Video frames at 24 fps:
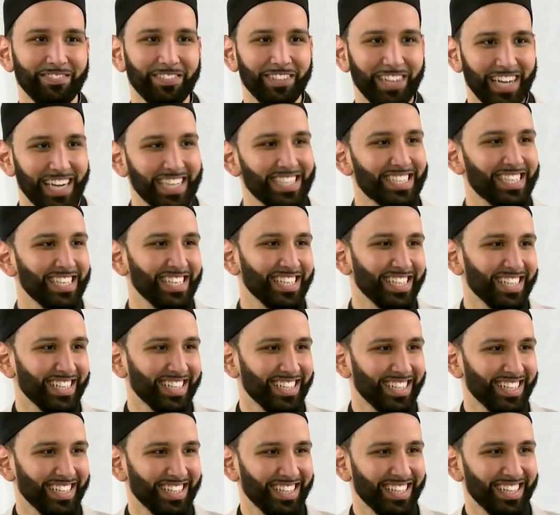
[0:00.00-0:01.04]
You guys see
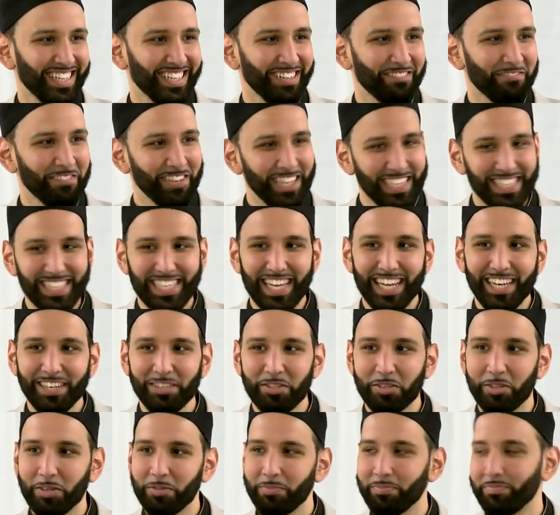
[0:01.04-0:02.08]
it? What he's saying
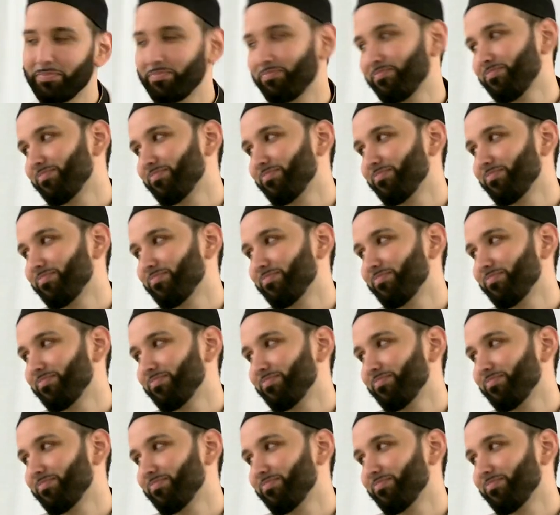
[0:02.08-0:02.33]
to him?